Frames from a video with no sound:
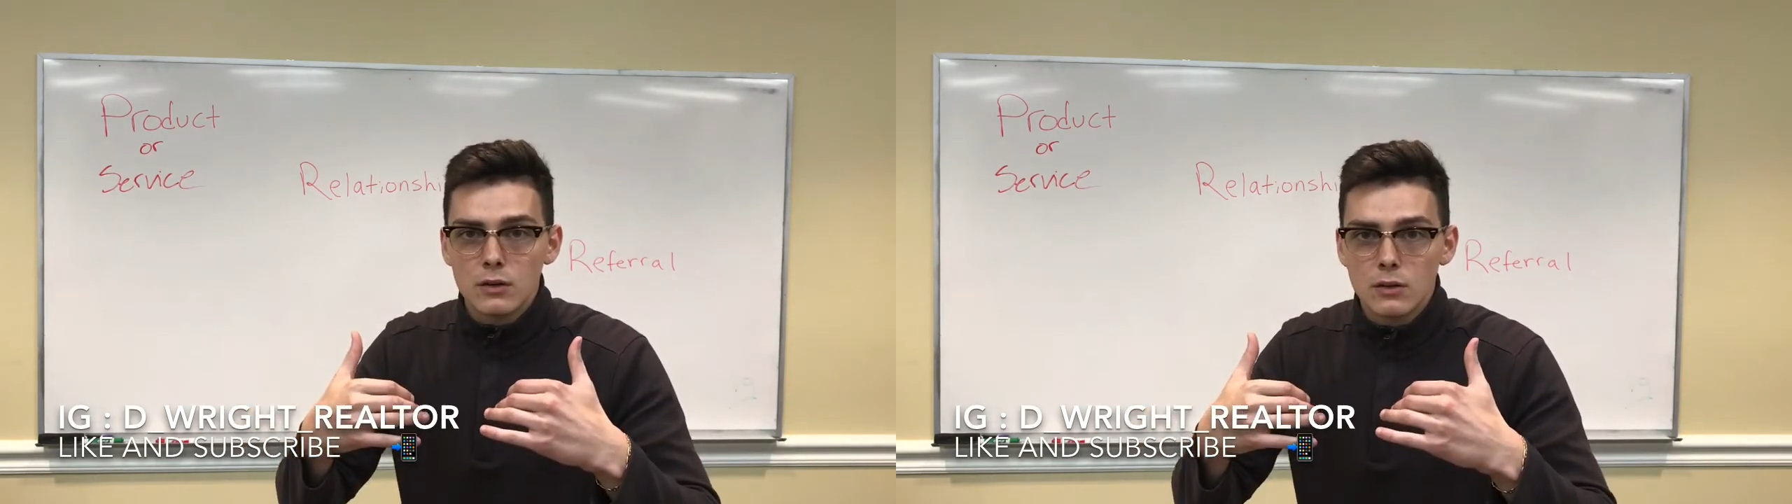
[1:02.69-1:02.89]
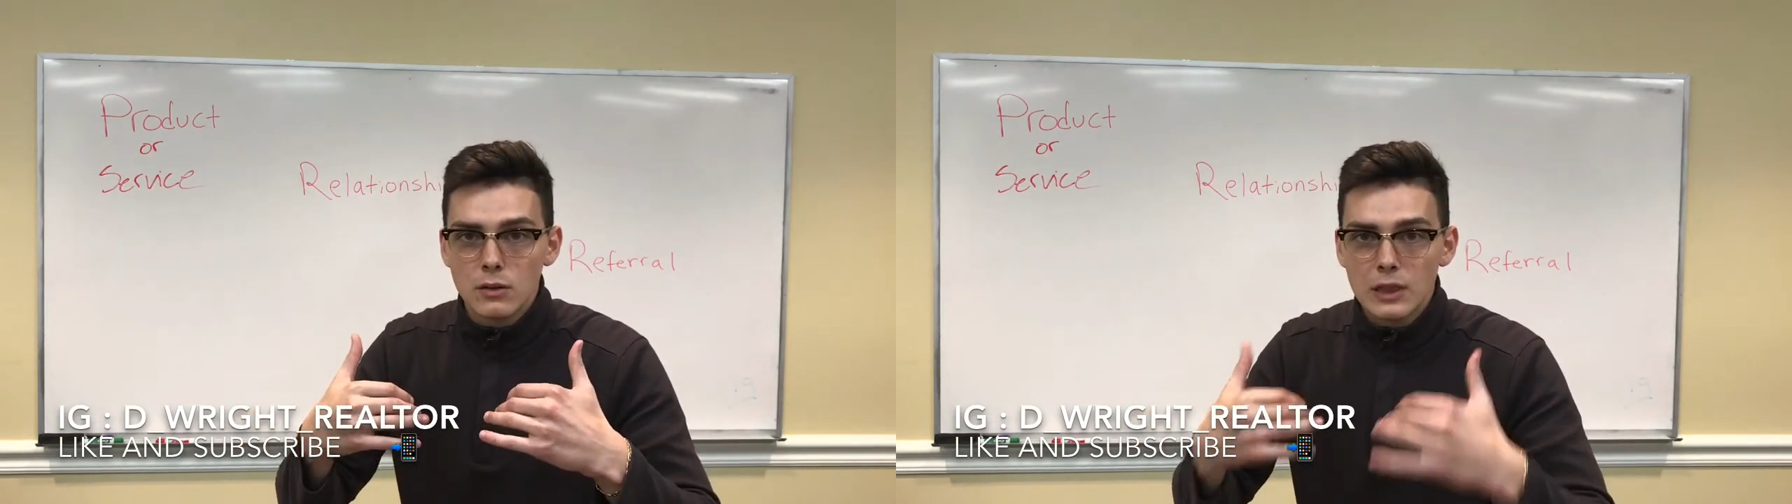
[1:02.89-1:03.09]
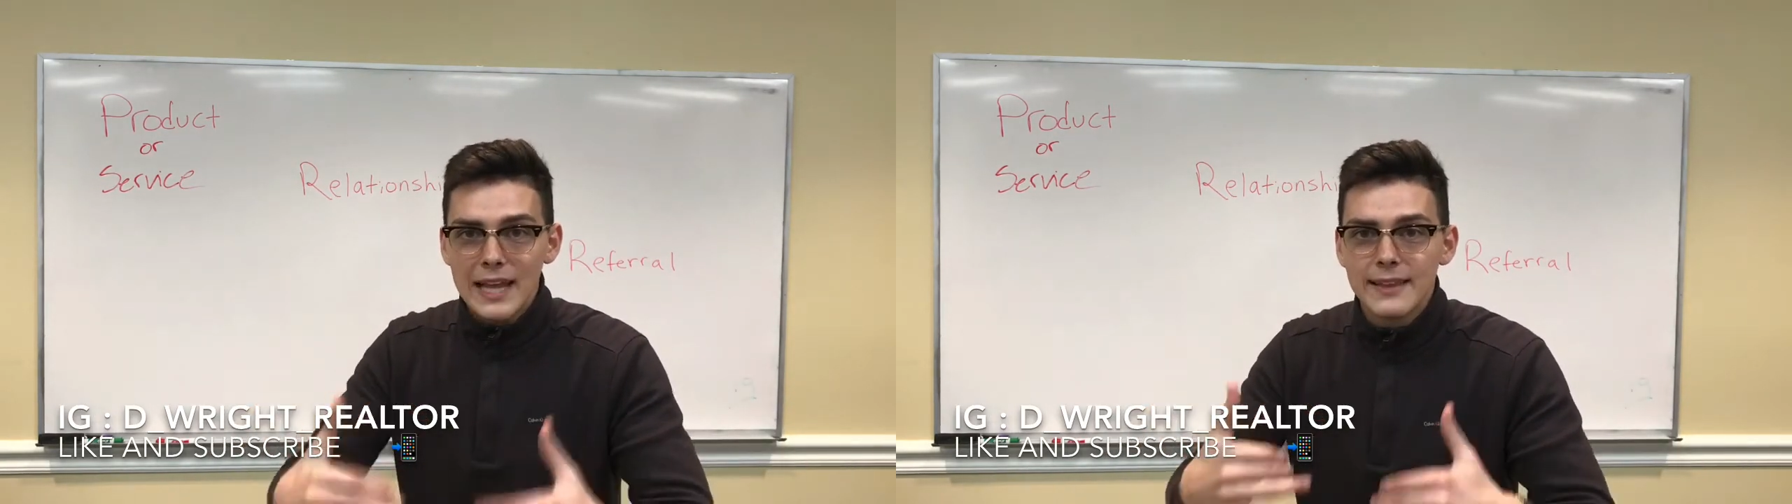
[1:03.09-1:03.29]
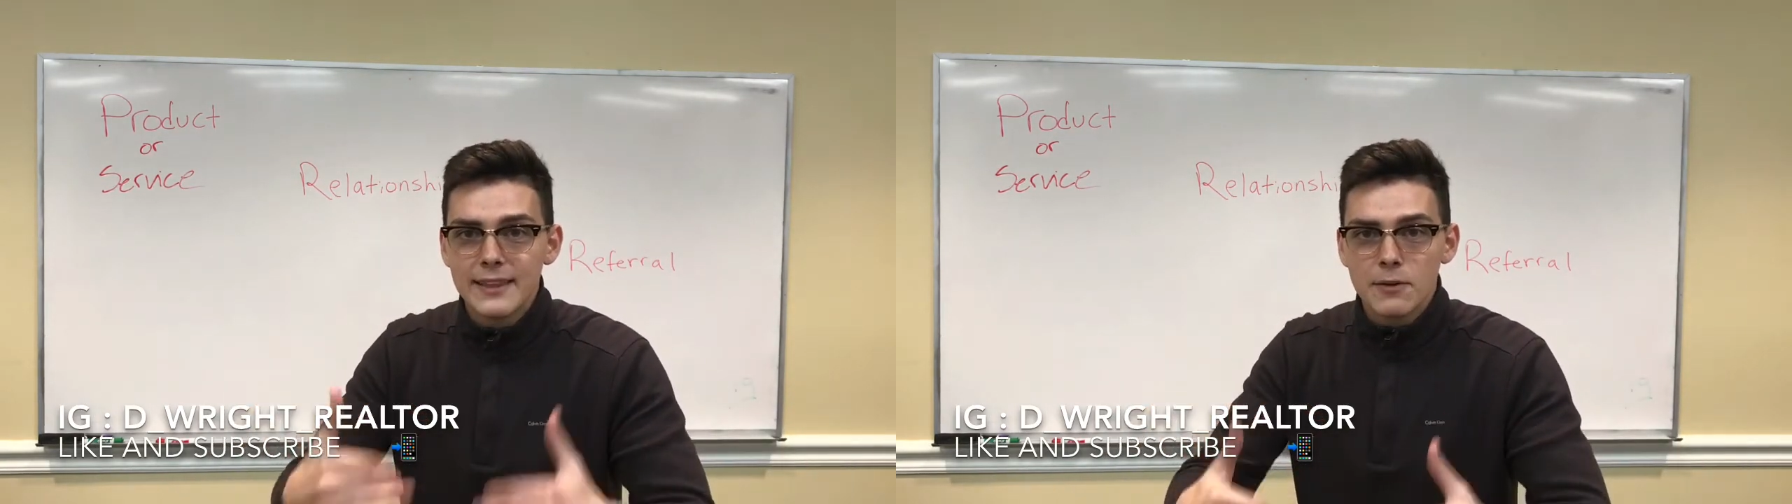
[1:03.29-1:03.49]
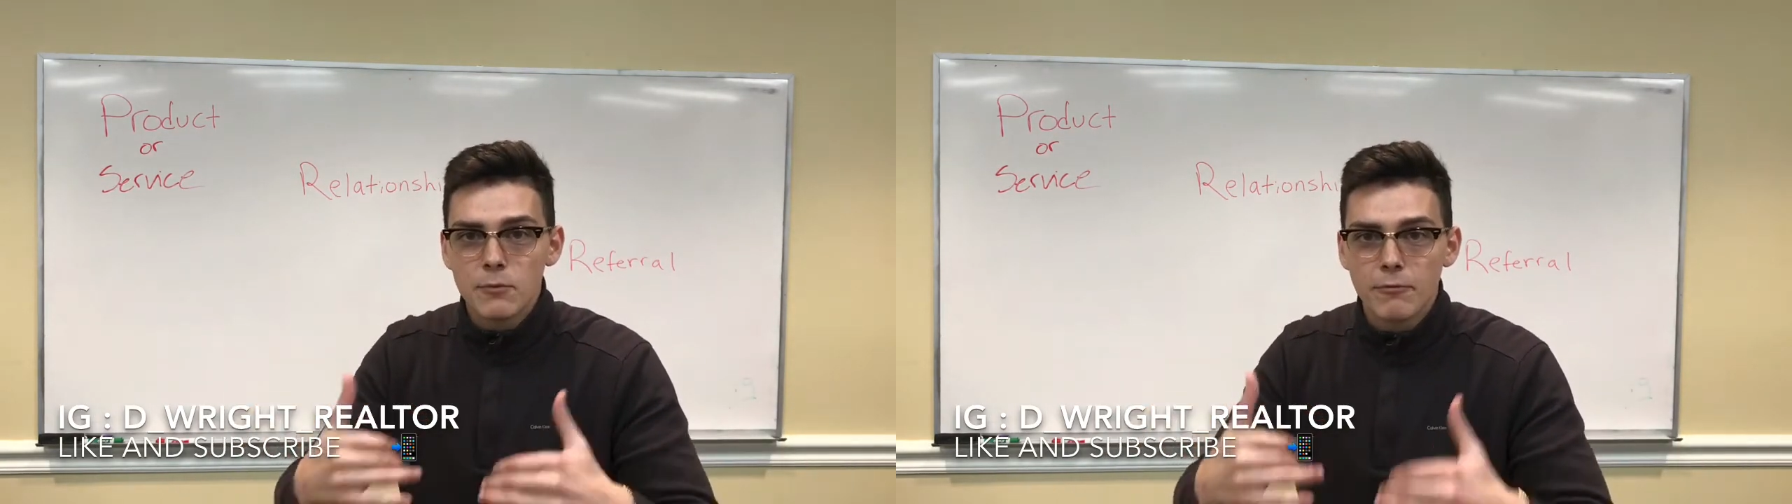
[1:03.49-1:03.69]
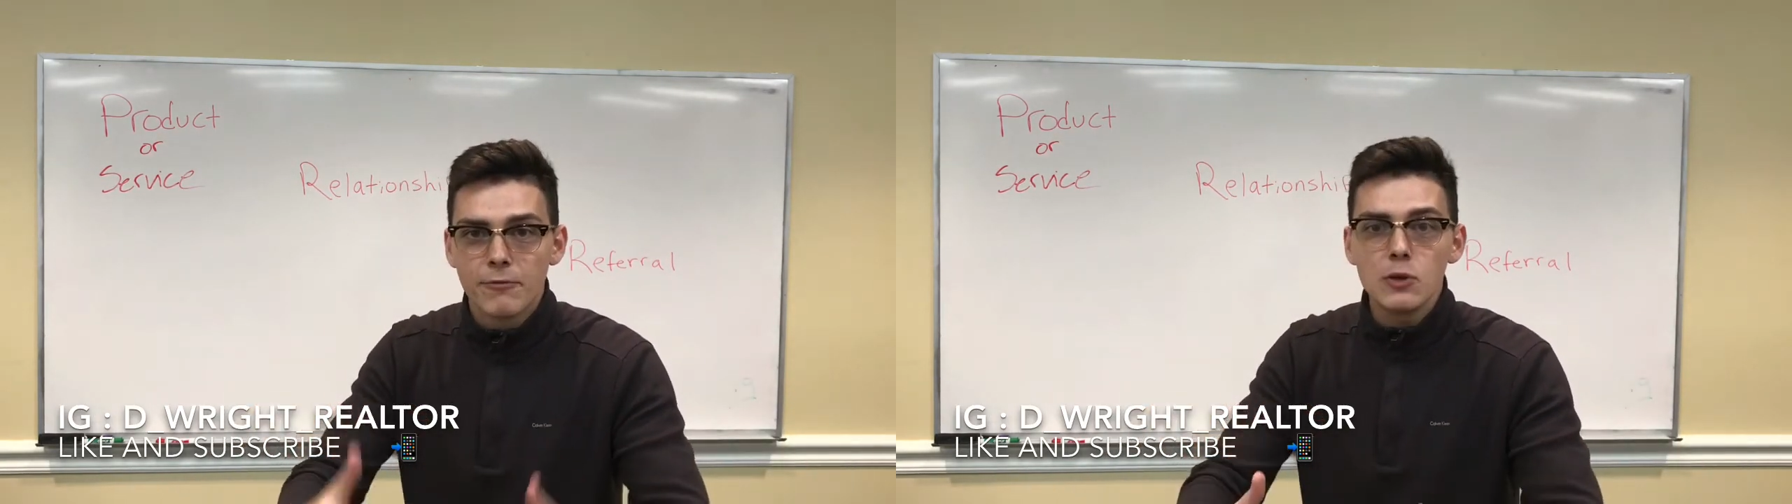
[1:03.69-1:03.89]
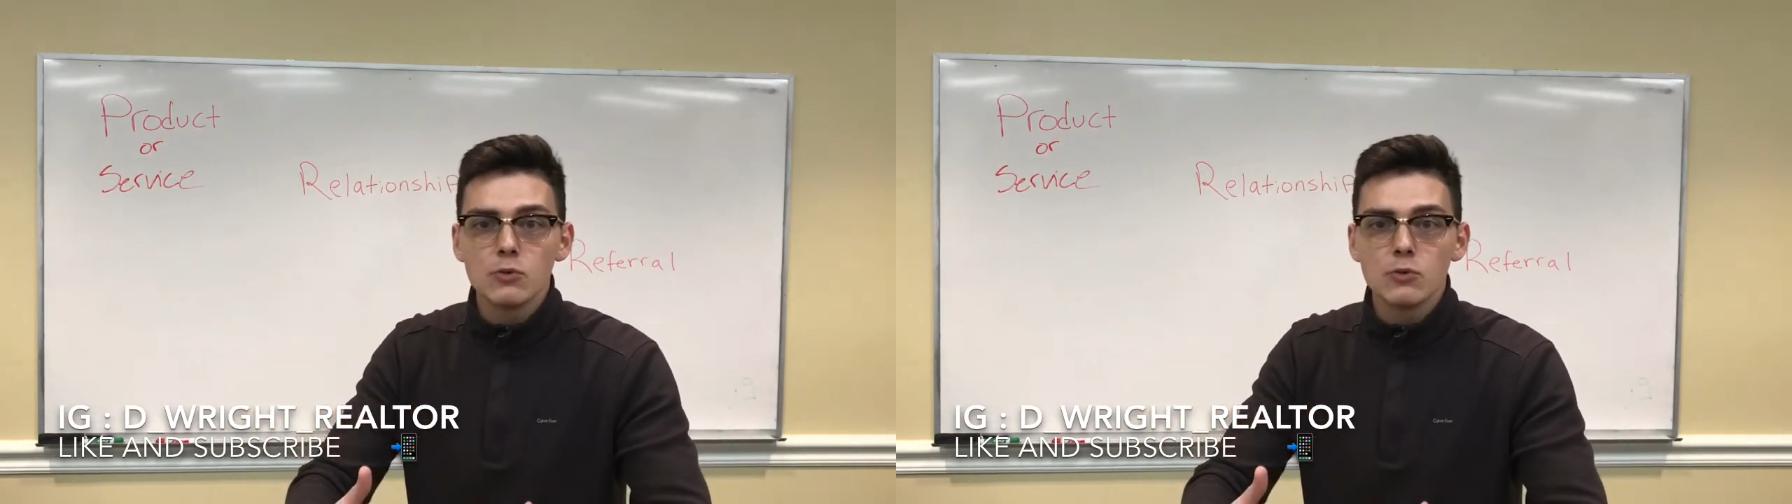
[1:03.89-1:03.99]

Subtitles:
let them feel the